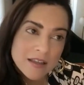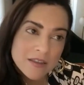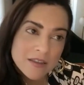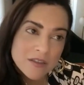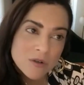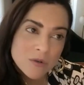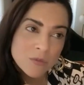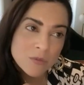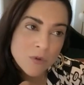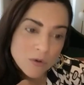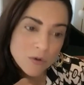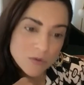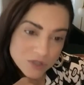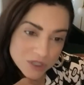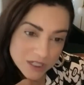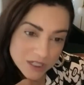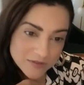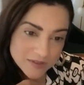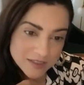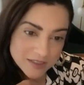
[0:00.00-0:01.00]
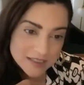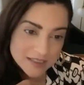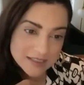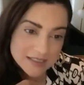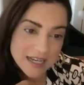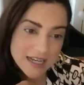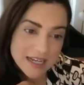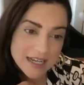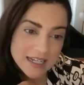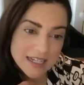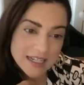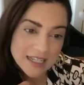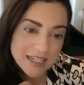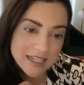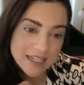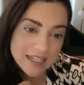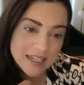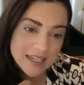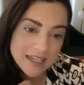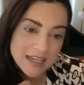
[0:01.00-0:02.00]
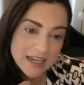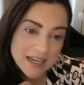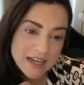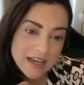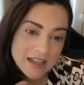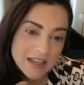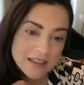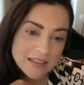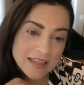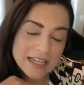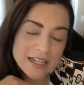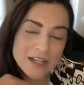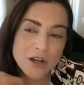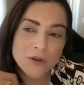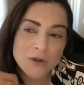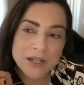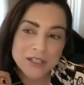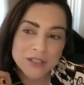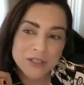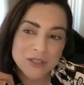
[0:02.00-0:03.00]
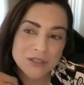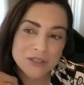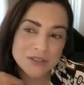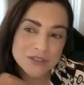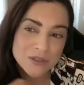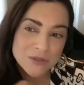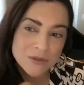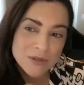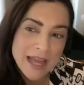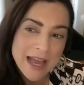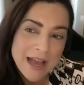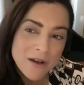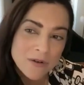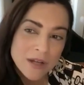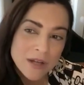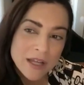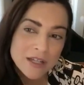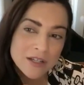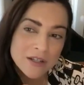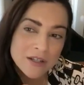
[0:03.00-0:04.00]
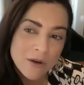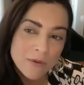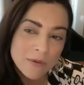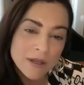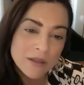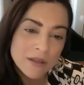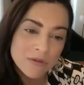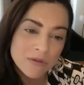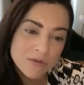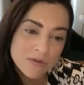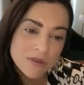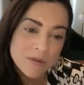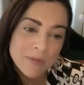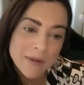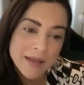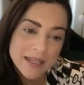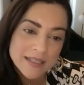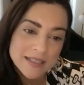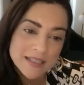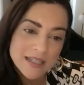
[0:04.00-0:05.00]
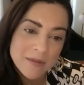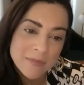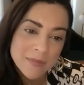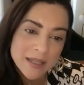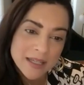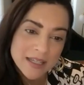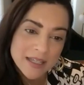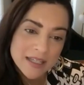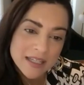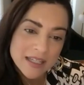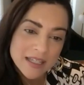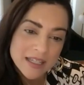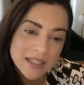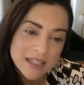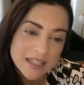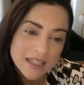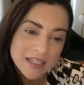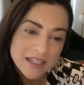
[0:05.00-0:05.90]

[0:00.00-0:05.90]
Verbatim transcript: the erosion of society like okay so now in going through the pandemic